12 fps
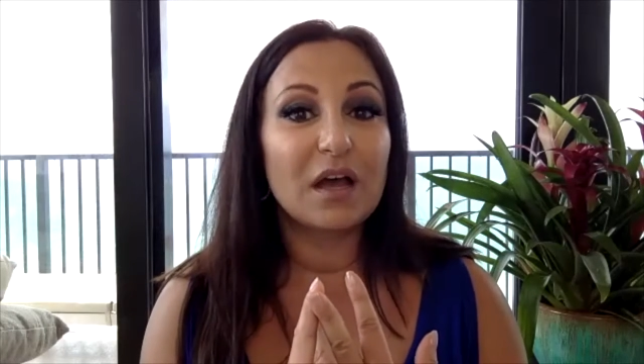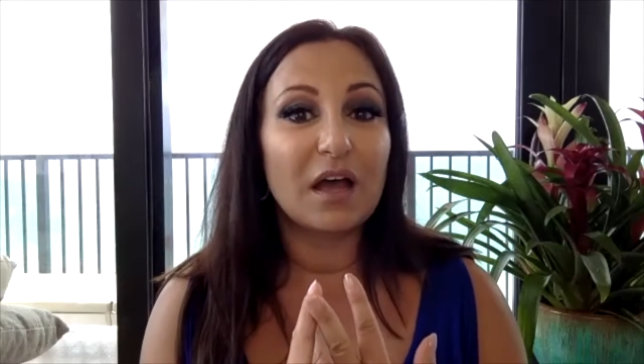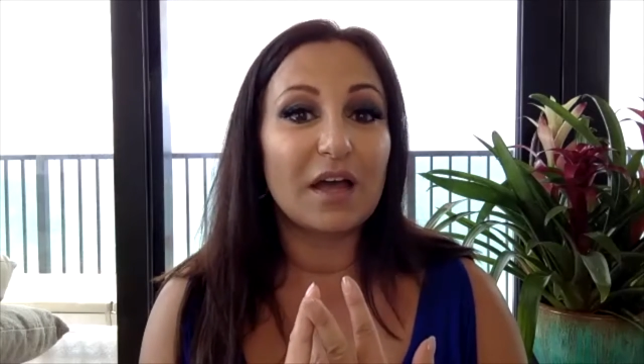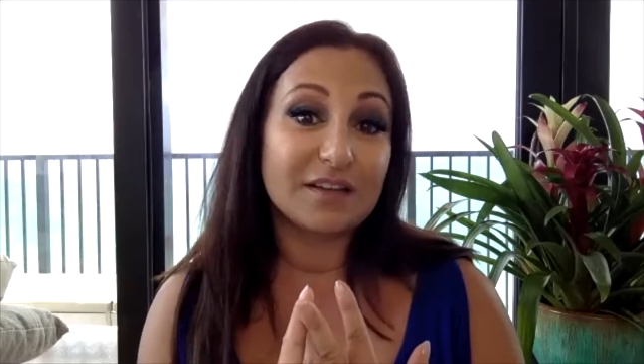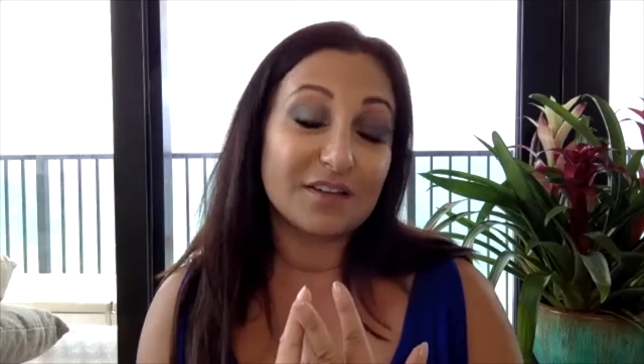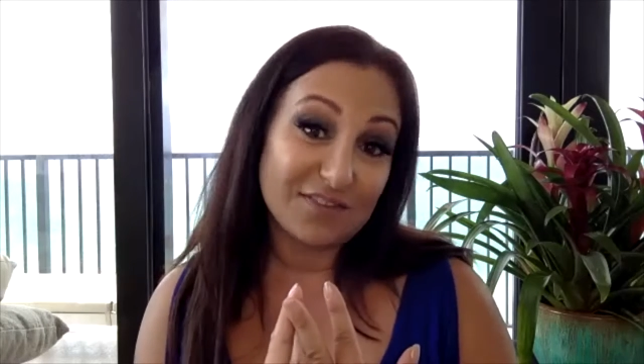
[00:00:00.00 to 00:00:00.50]

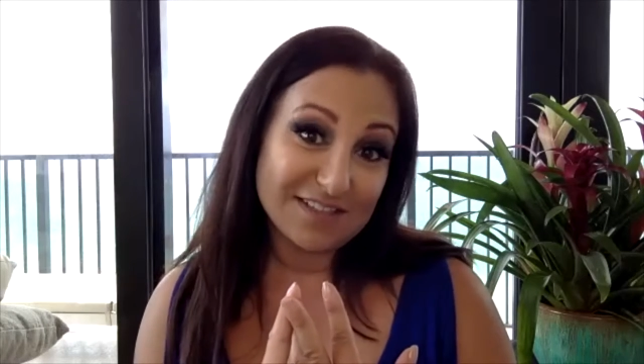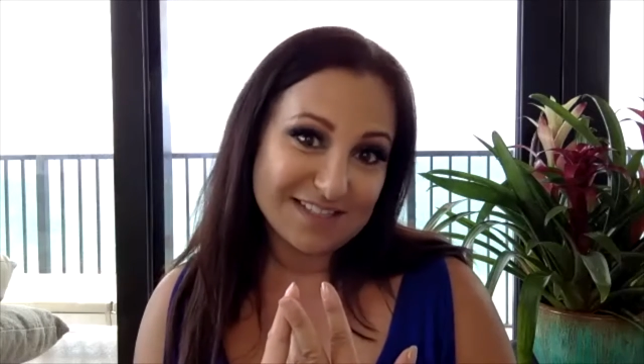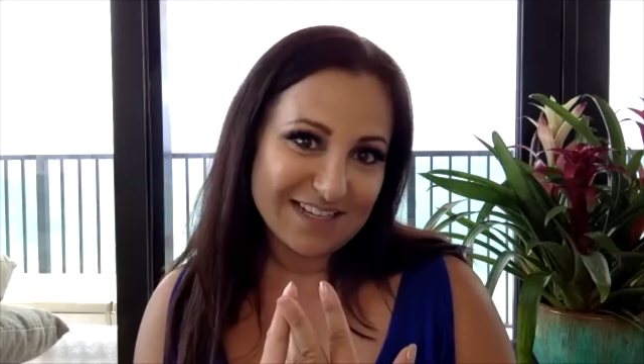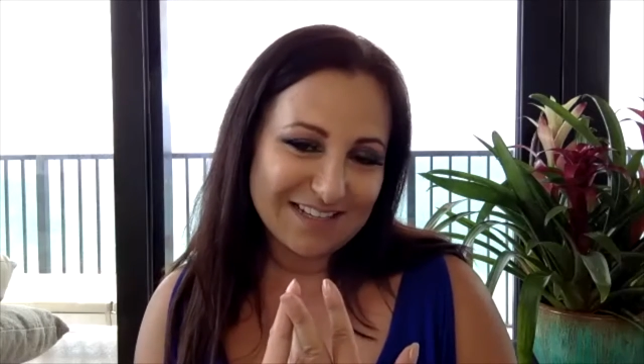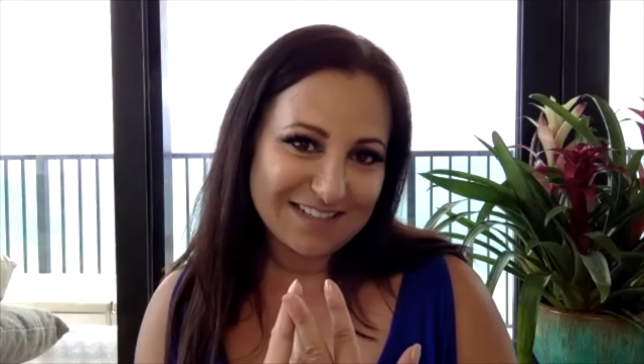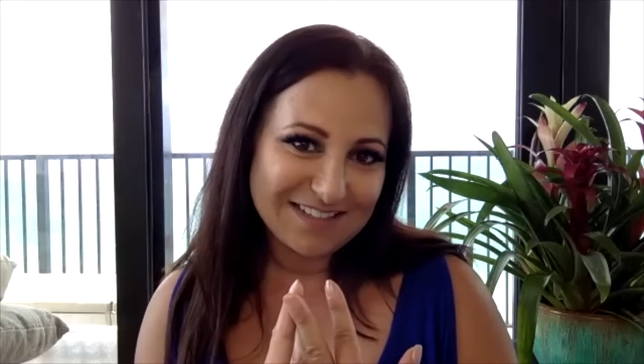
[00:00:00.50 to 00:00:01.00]
and if he
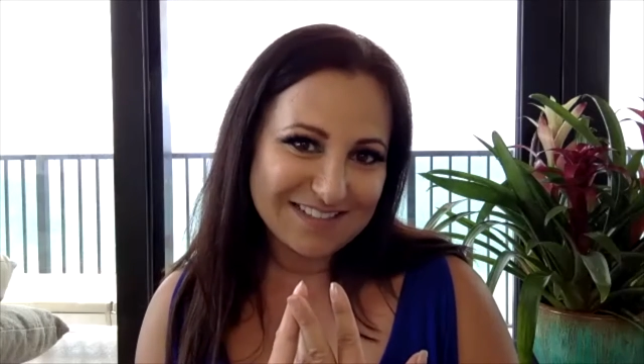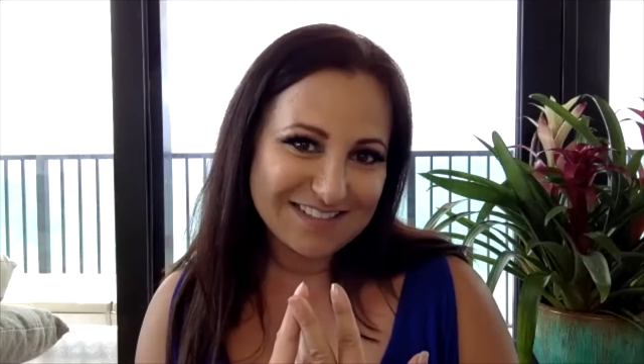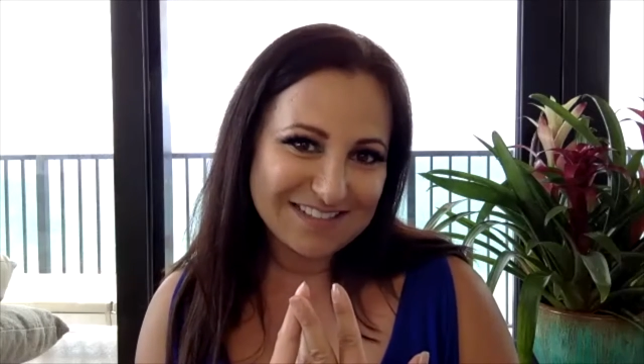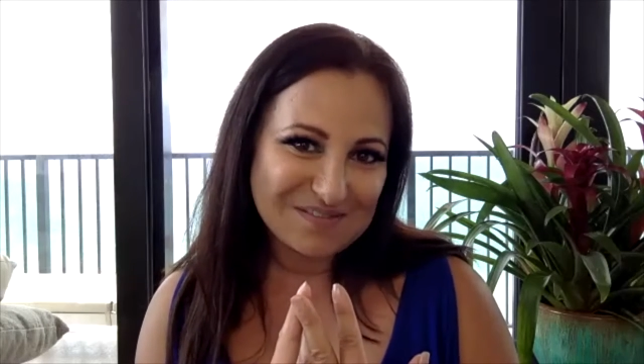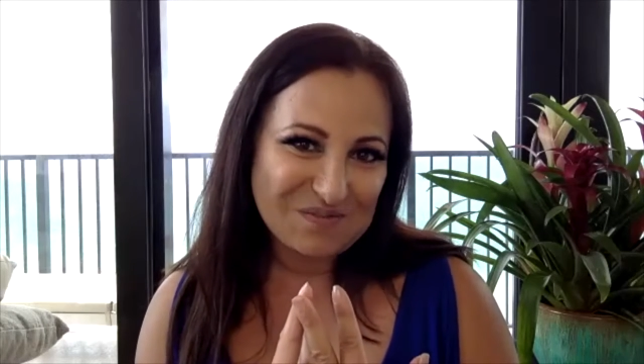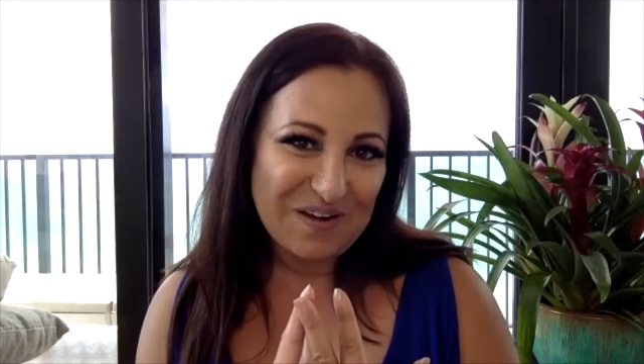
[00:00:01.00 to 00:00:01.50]
does,
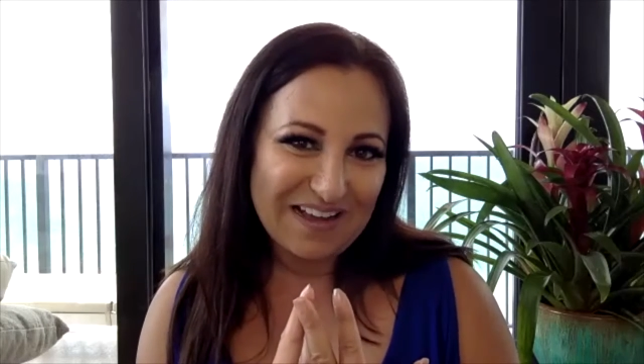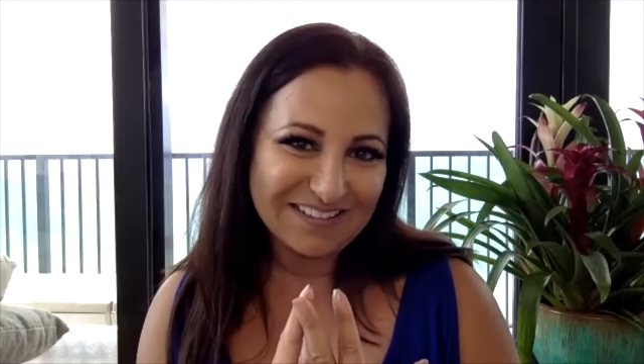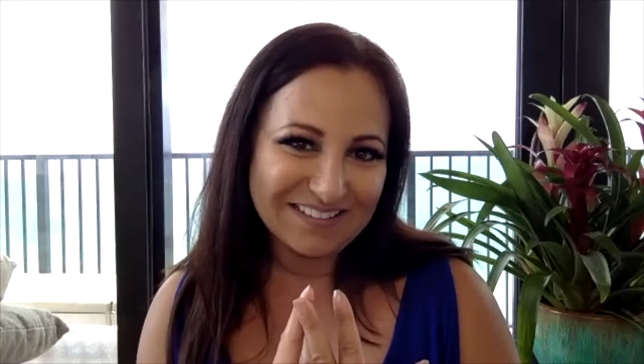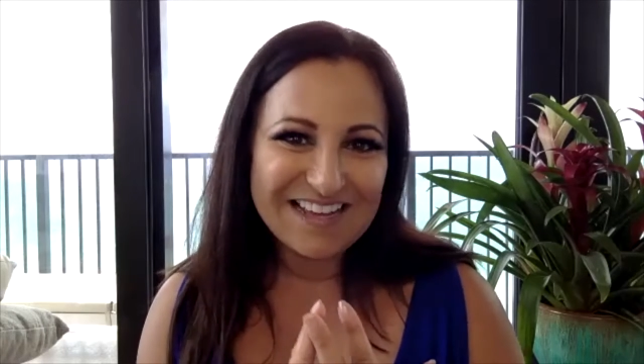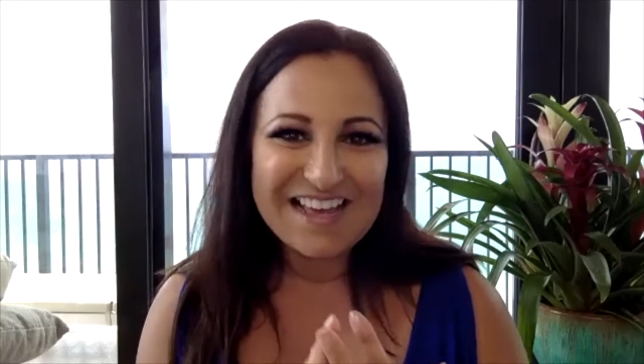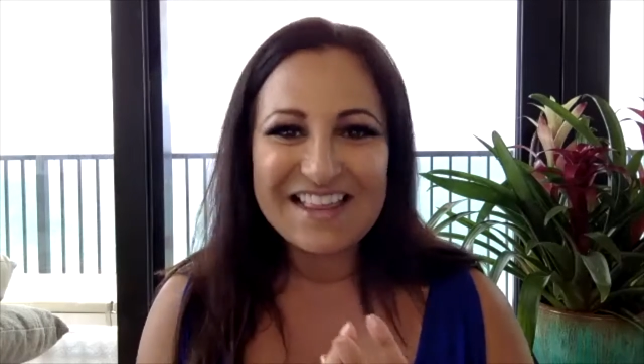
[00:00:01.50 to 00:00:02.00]
well,